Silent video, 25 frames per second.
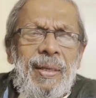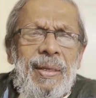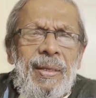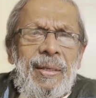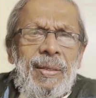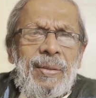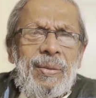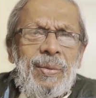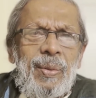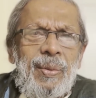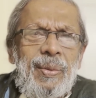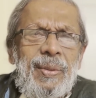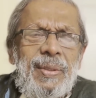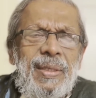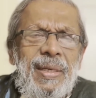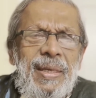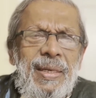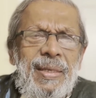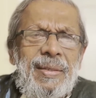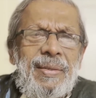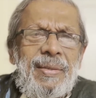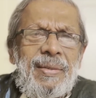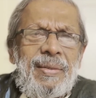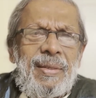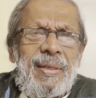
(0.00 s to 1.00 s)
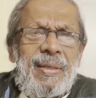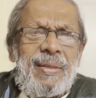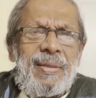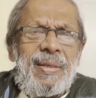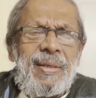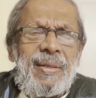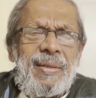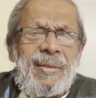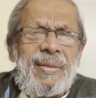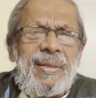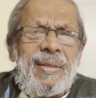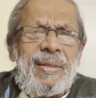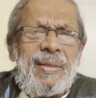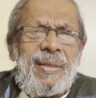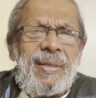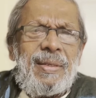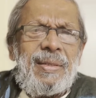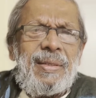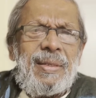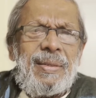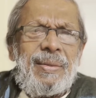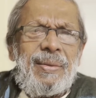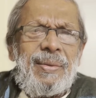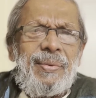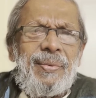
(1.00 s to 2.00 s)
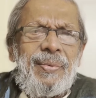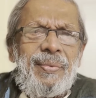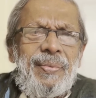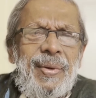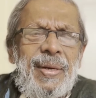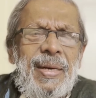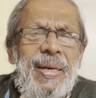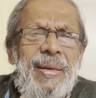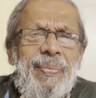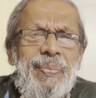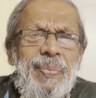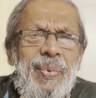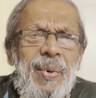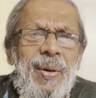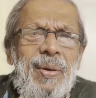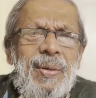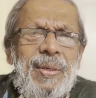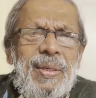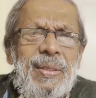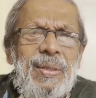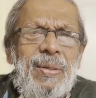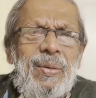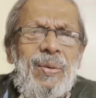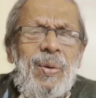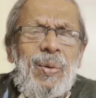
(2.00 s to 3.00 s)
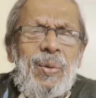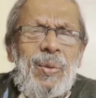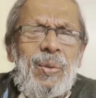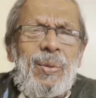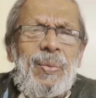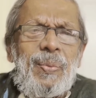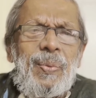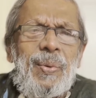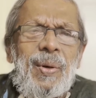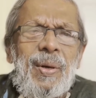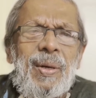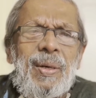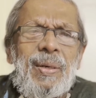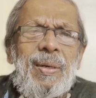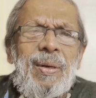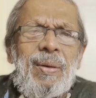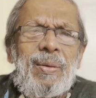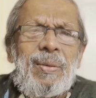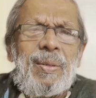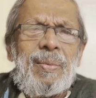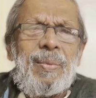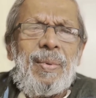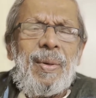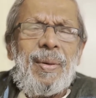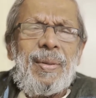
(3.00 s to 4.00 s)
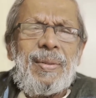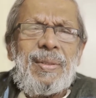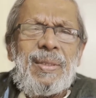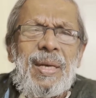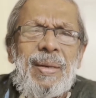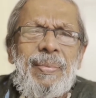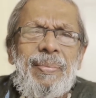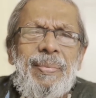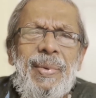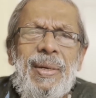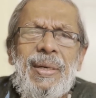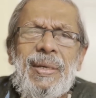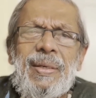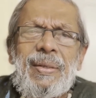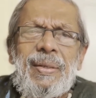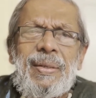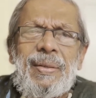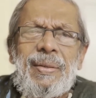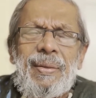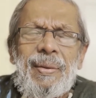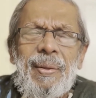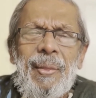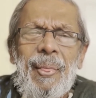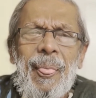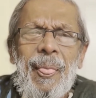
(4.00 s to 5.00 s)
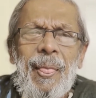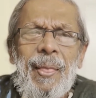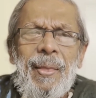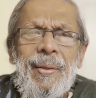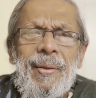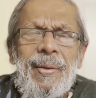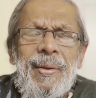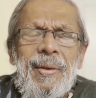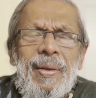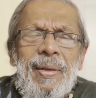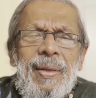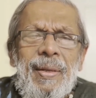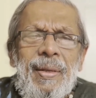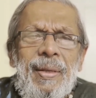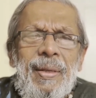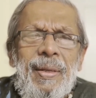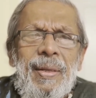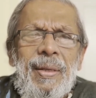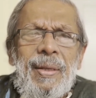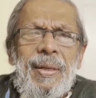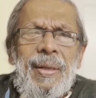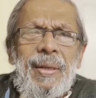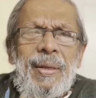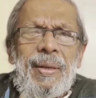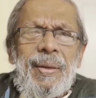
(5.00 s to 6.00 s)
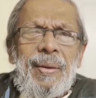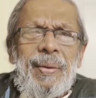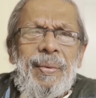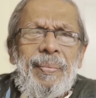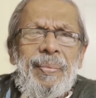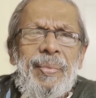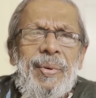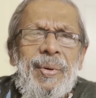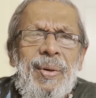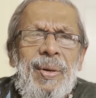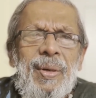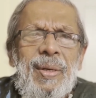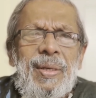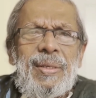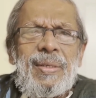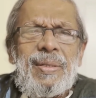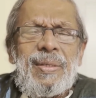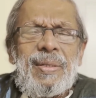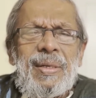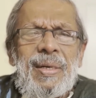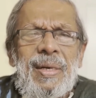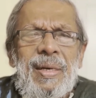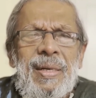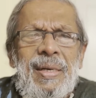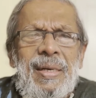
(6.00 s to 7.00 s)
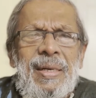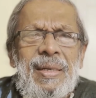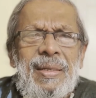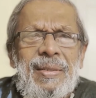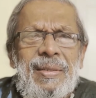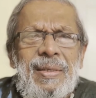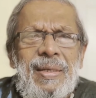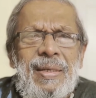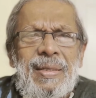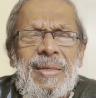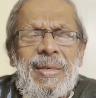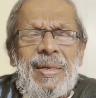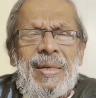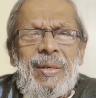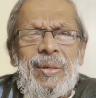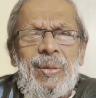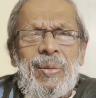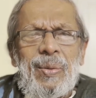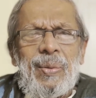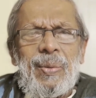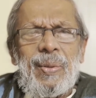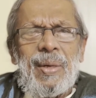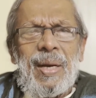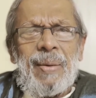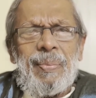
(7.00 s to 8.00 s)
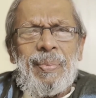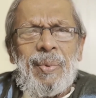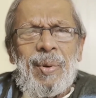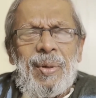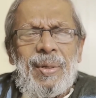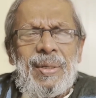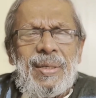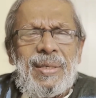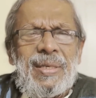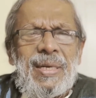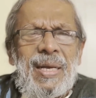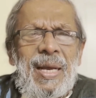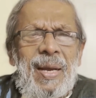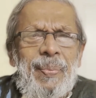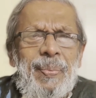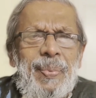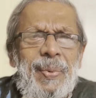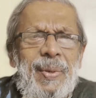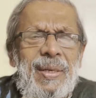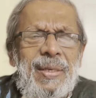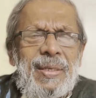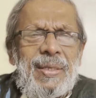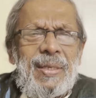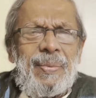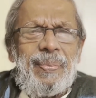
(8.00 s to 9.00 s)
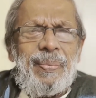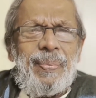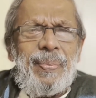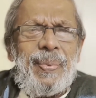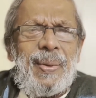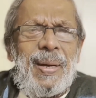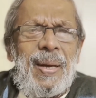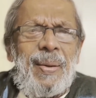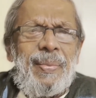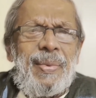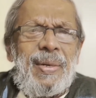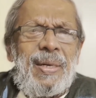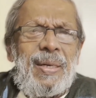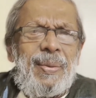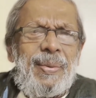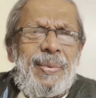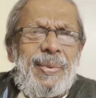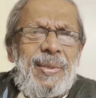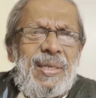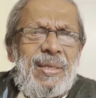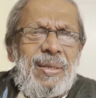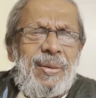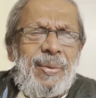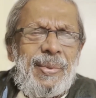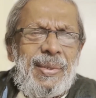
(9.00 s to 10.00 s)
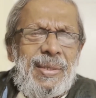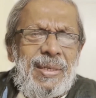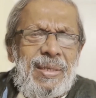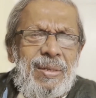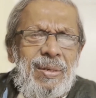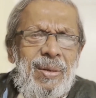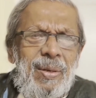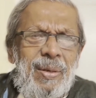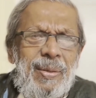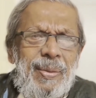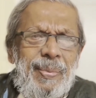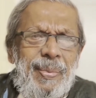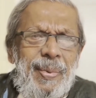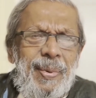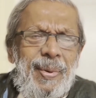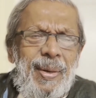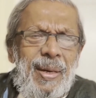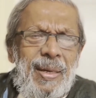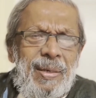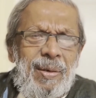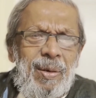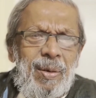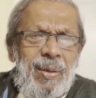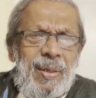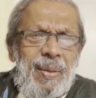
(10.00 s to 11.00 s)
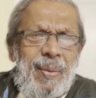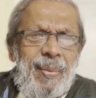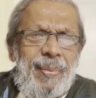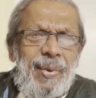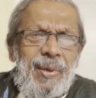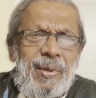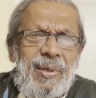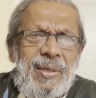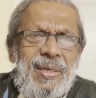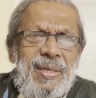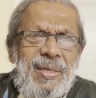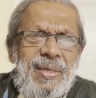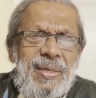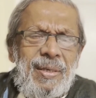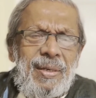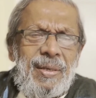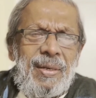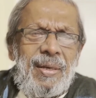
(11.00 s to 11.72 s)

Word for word: So this is the very important goal for Dr. Bhau Saheb Ambedkar, because unless until you abolish capitalism, Brahminism is not abolished.